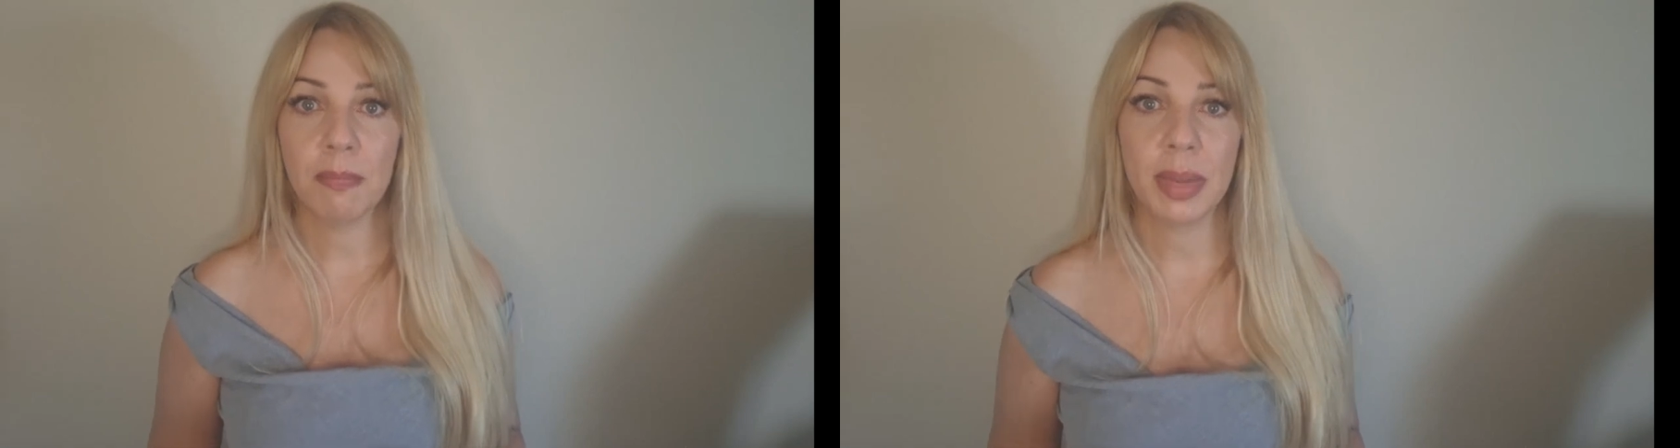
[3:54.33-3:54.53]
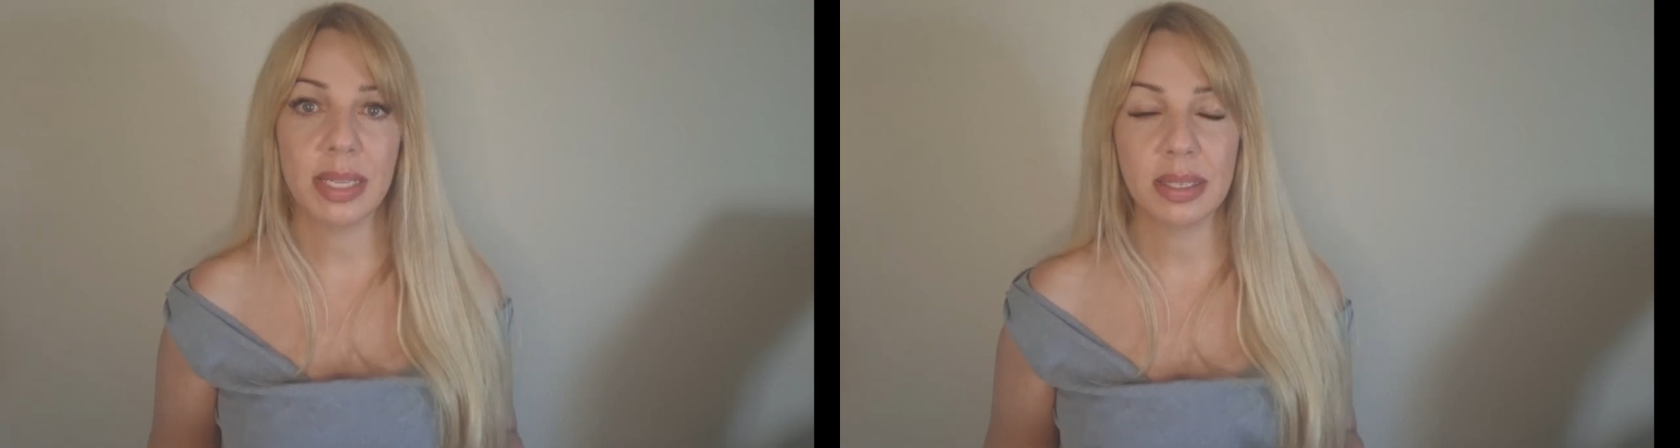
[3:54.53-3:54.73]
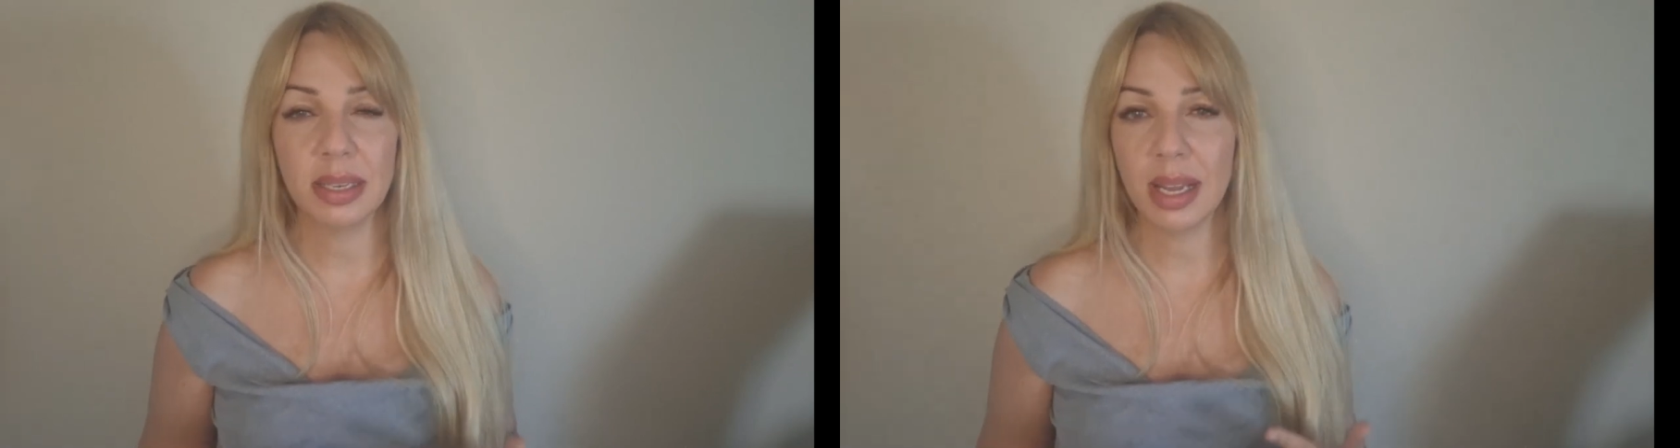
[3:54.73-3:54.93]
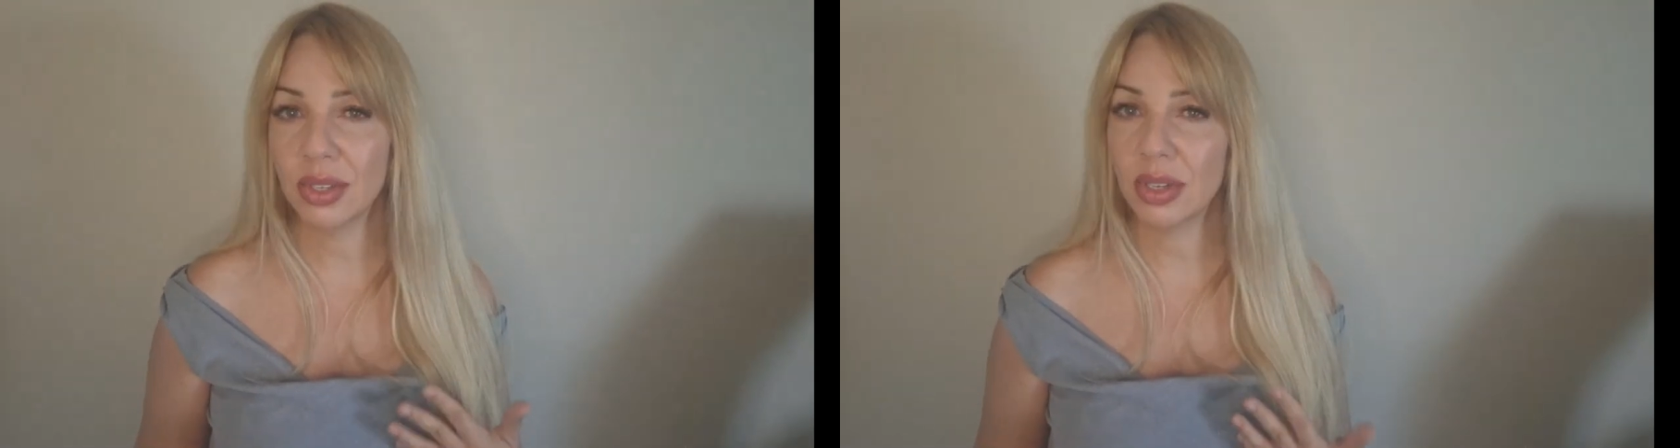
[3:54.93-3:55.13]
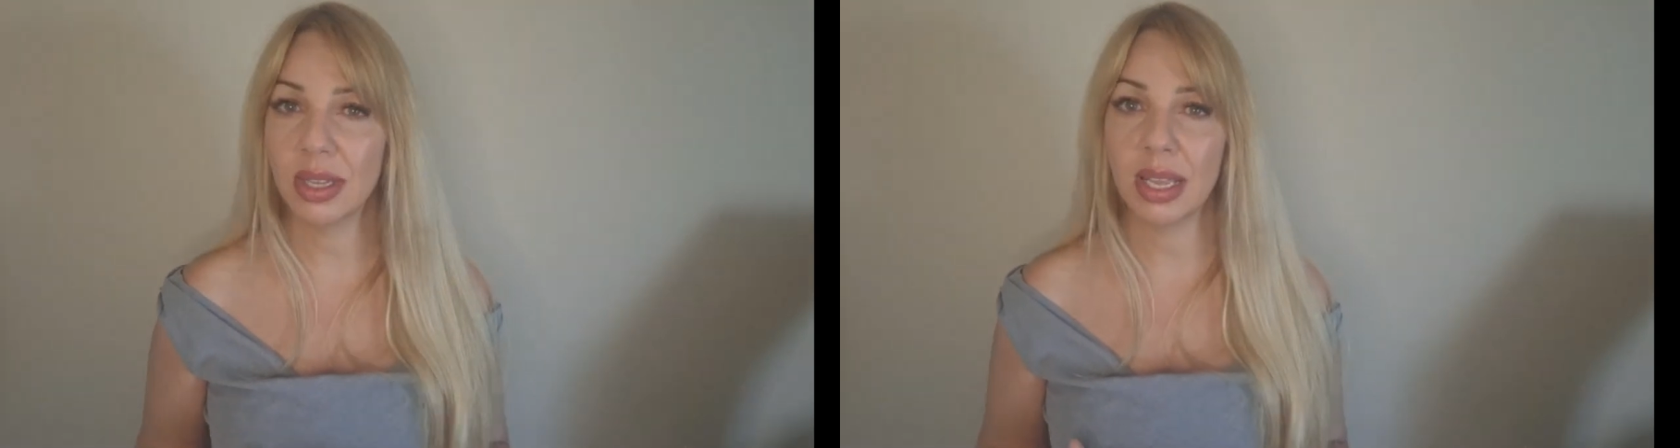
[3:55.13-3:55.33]
But it's
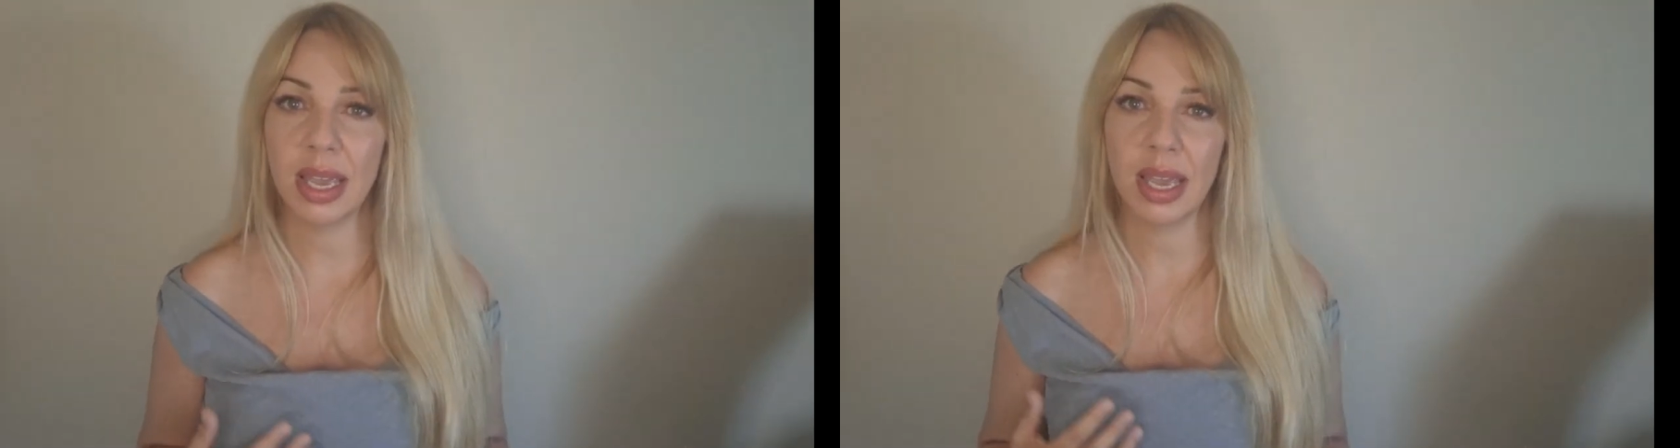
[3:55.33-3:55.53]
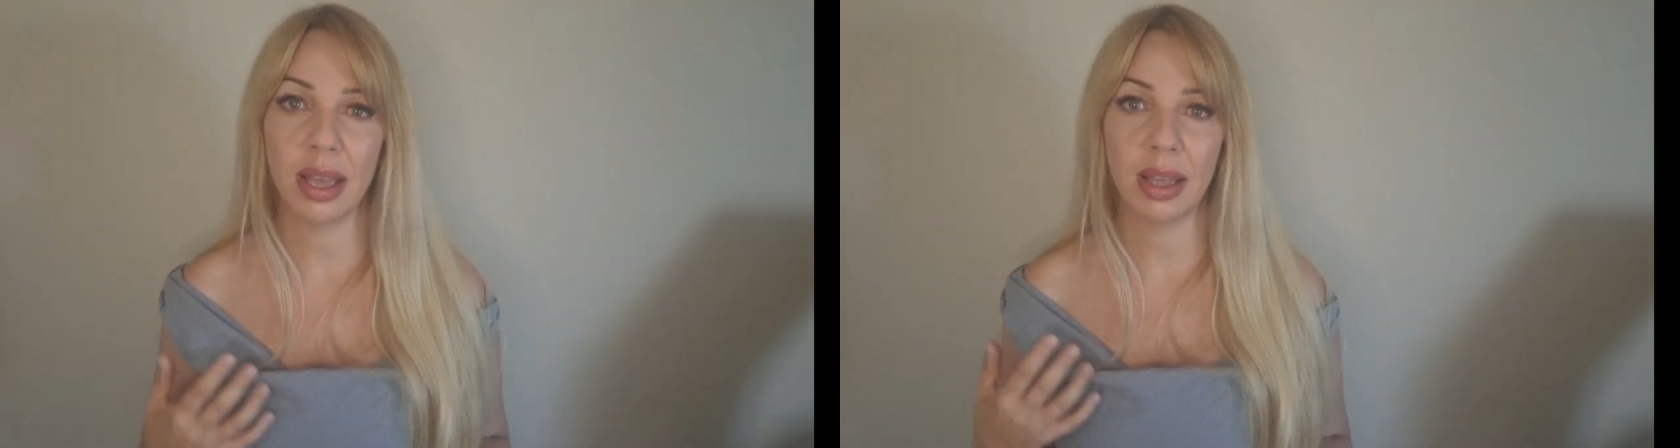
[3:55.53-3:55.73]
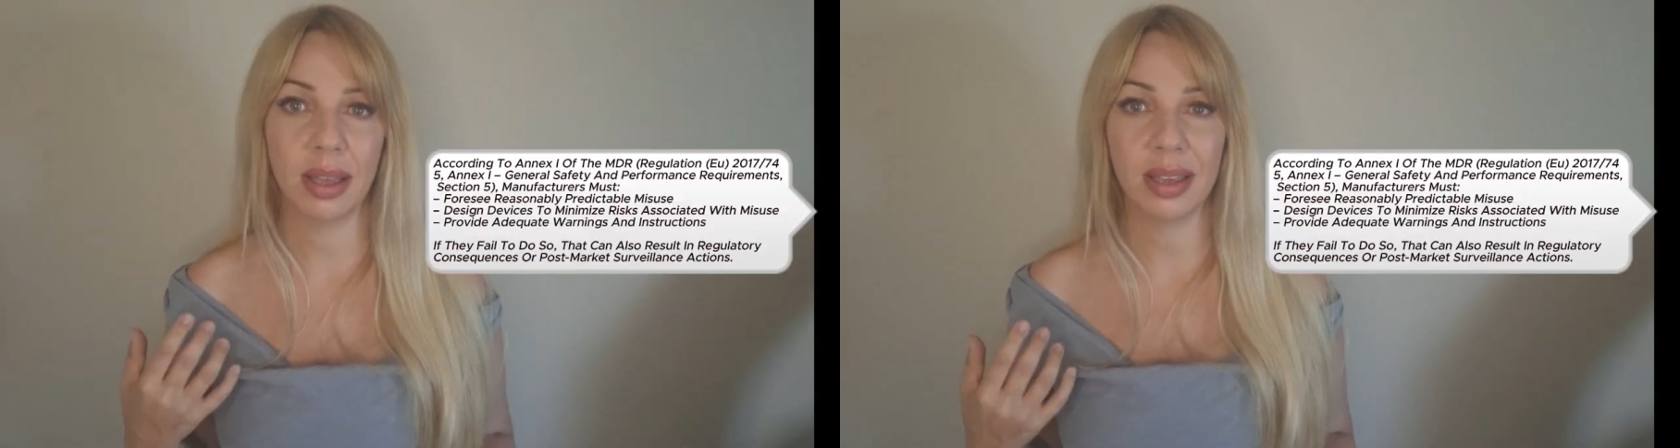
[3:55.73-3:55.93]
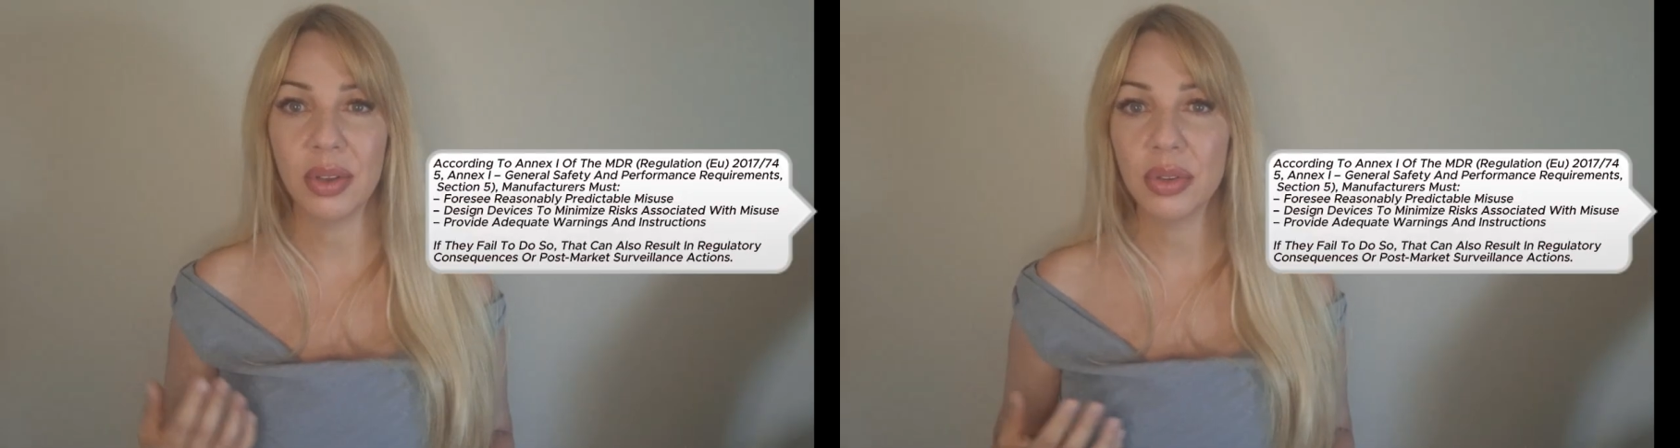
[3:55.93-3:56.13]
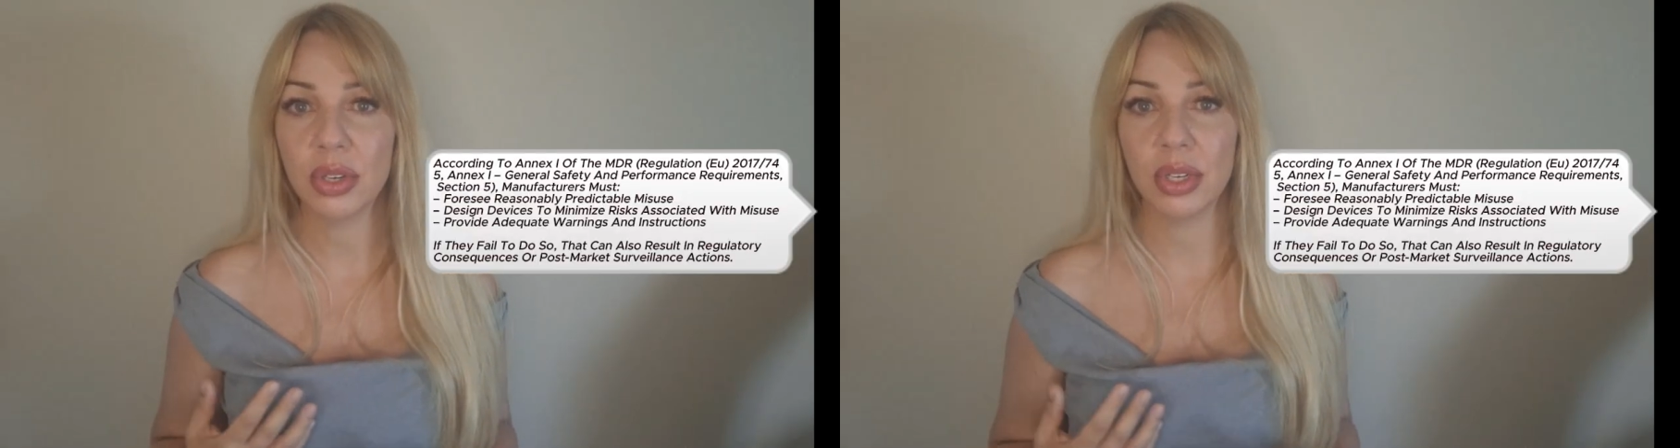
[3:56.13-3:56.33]
not only
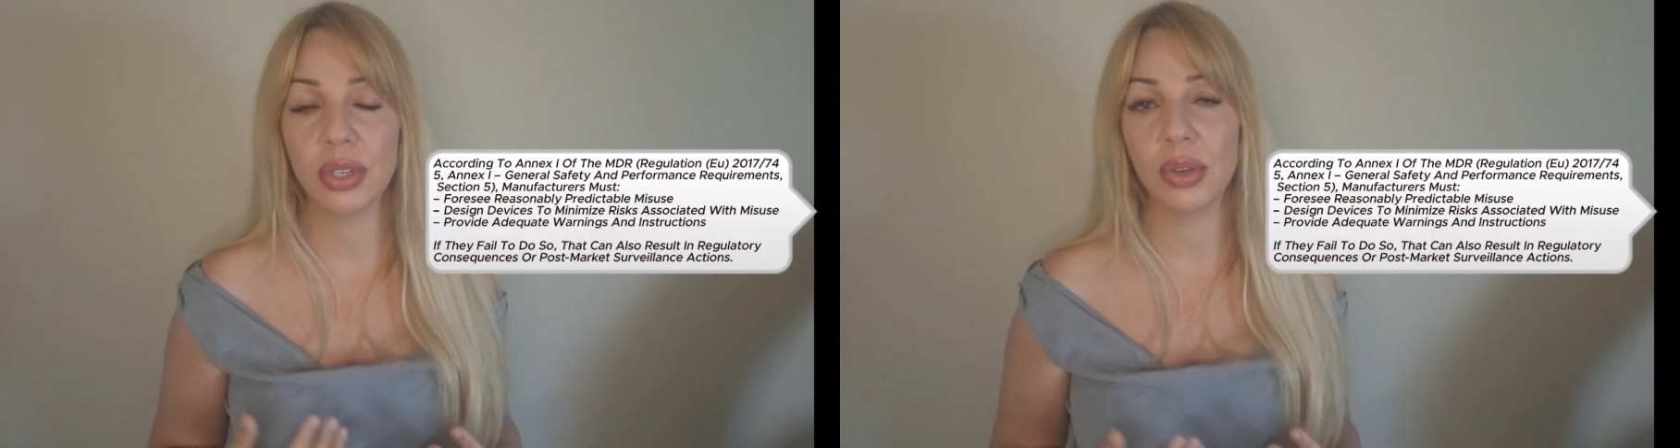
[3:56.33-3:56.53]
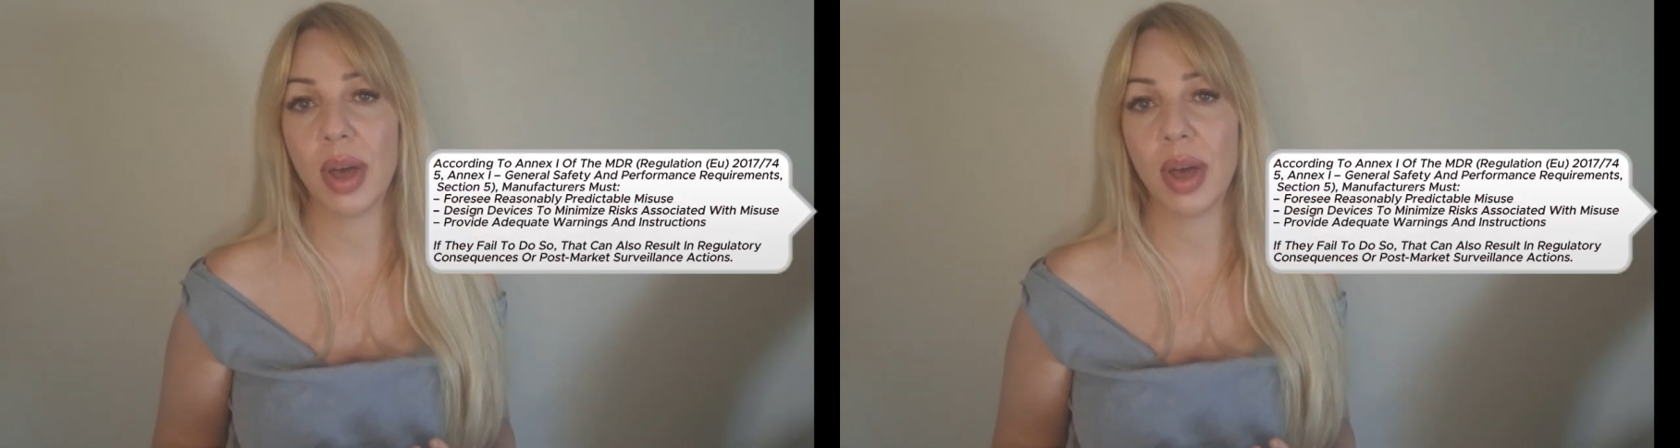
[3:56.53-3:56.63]
users